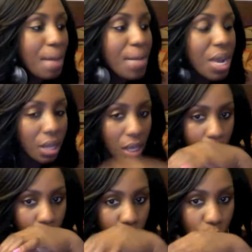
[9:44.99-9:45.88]

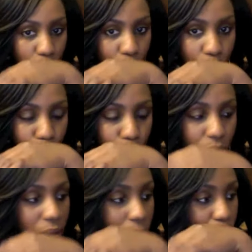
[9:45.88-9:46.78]

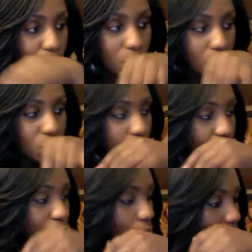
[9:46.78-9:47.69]

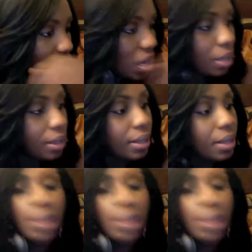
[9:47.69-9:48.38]
[no speech]